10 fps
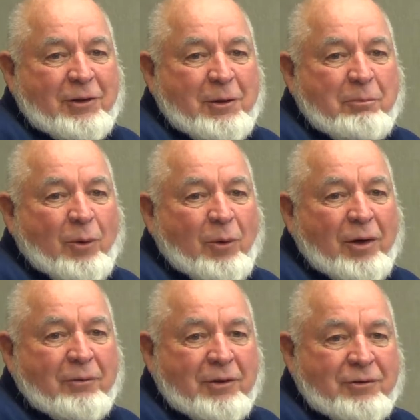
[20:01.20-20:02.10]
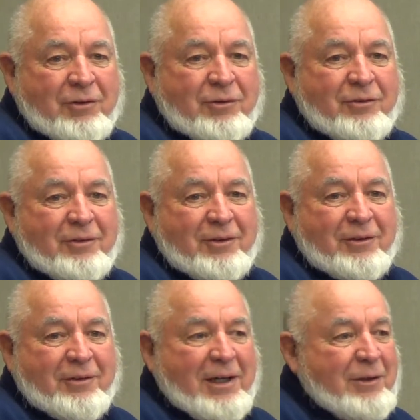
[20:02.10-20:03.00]
border was just, you
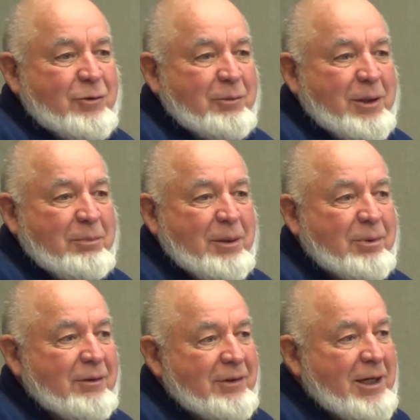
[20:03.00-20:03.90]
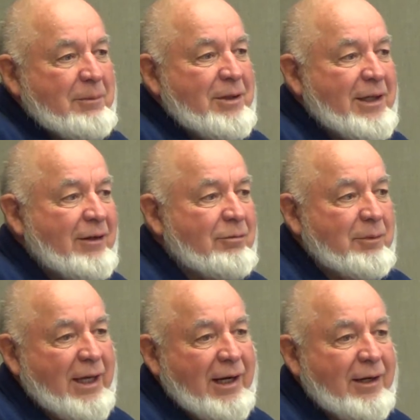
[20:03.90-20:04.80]
know, we had so many people that were coming down from
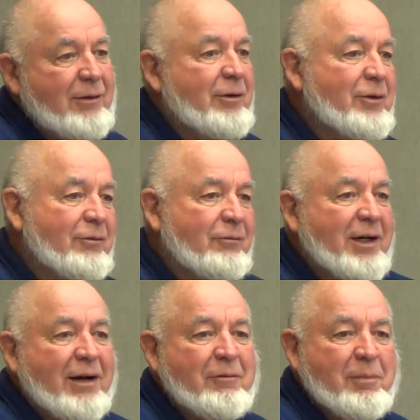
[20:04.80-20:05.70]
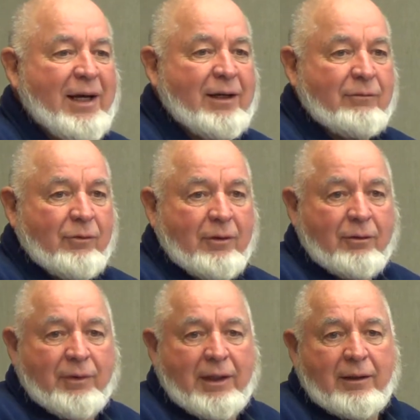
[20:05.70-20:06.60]
Canada or whatever back and forth.
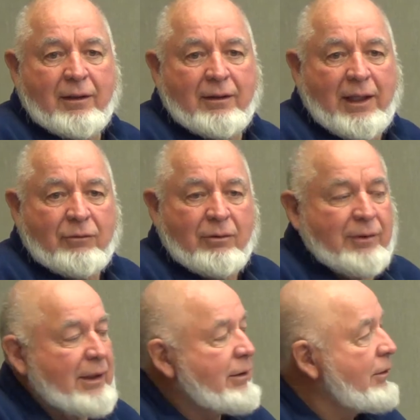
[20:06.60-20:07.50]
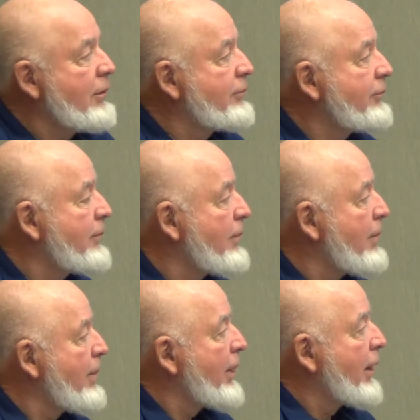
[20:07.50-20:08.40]
That's what we had to do.
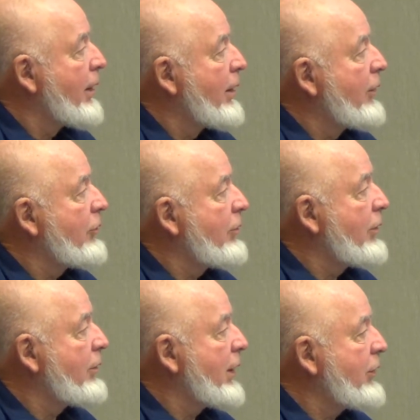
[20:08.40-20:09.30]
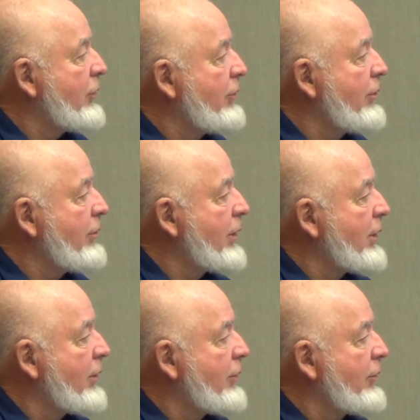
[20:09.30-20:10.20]
So at
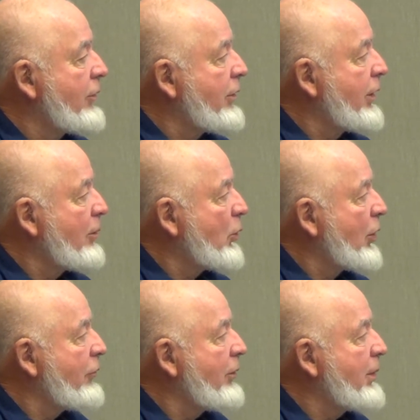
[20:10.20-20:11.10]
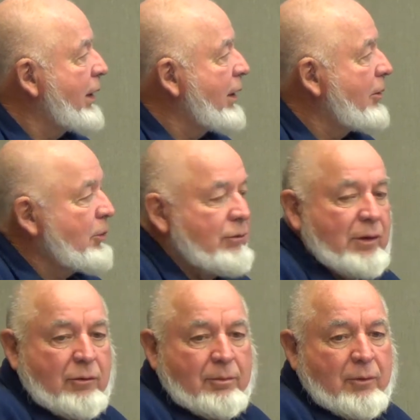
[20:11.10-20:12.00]
2:30 in the morning, we began to move
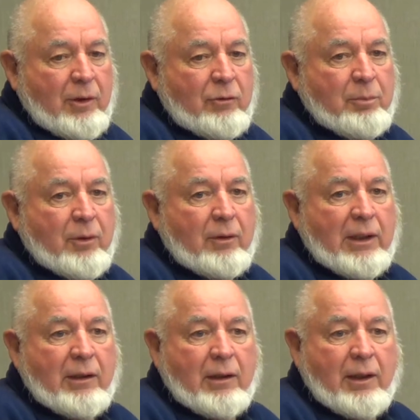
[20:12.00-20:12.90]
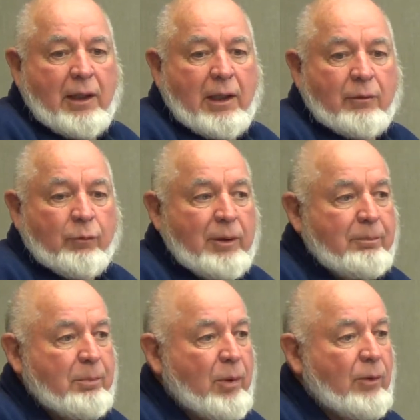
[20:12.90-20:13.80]
this building, and we
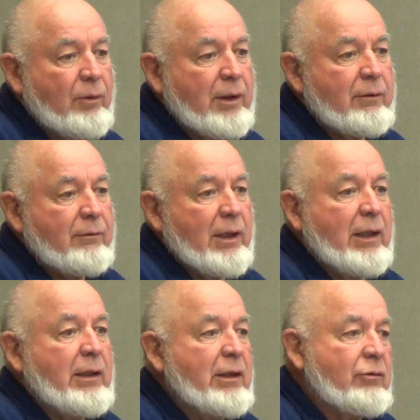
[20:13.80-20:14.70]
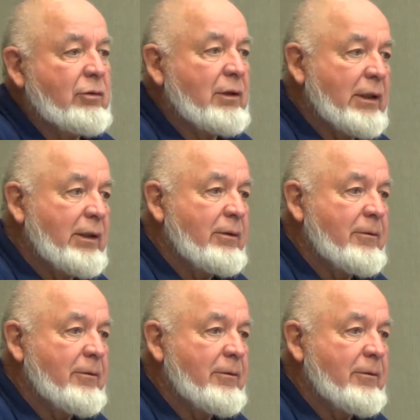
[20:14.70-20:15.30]
pulled it initially